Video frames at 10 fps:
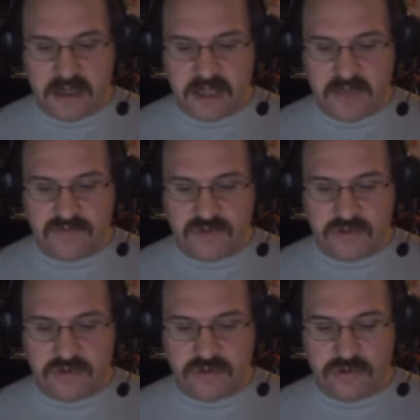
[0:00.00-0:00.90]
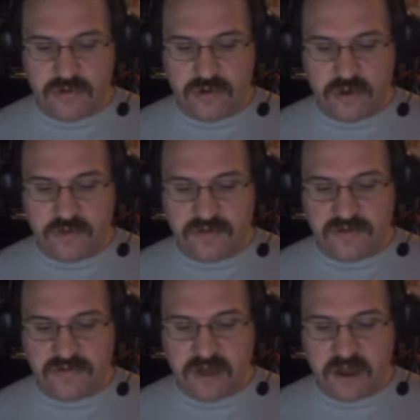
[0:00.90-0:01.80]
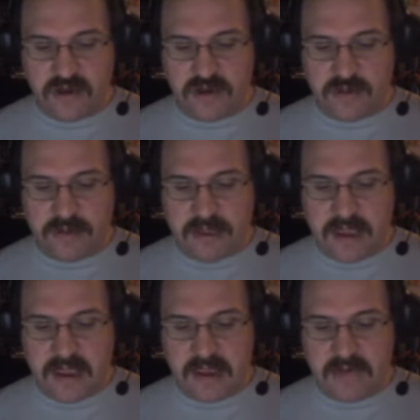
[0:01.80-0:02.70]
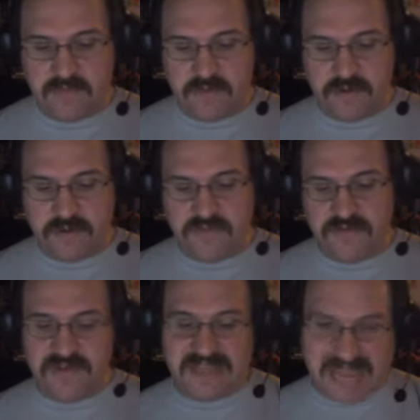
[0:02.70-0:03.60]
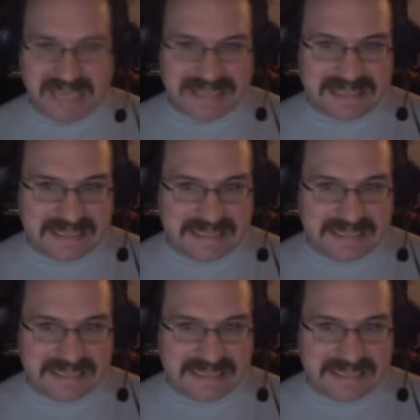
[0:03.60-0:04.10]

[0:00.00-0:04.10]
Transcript: If you go this route, you're paying four hundred fifty-eight.